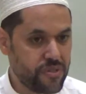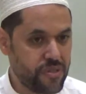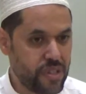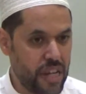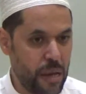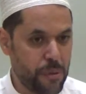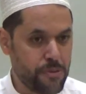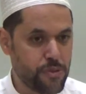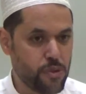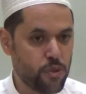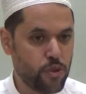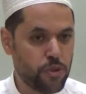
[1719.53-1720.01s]

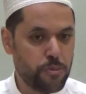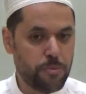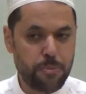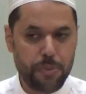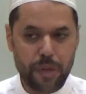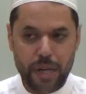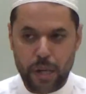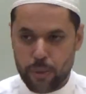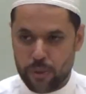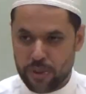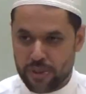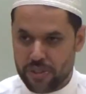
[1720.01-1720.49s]
Absolute
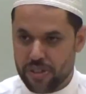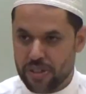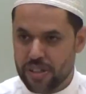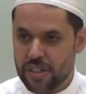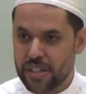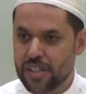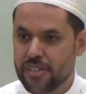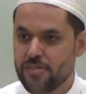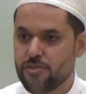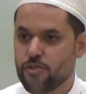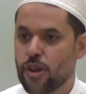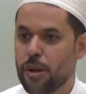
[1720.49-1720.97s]
power
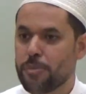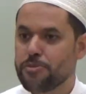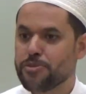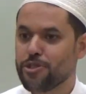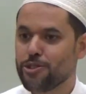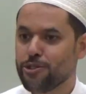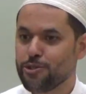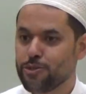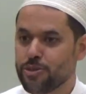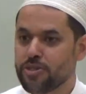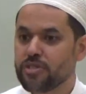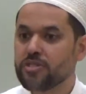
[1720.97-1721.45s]
leads to
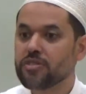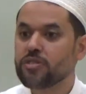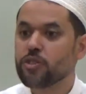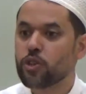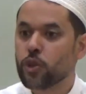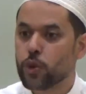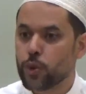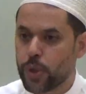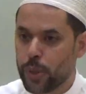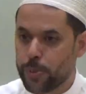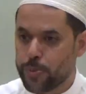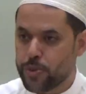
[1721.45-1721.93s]
absolute
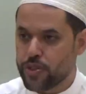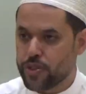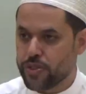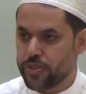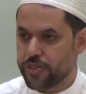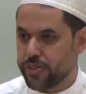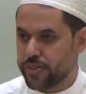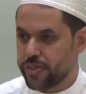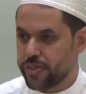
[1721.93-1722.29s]
corruption.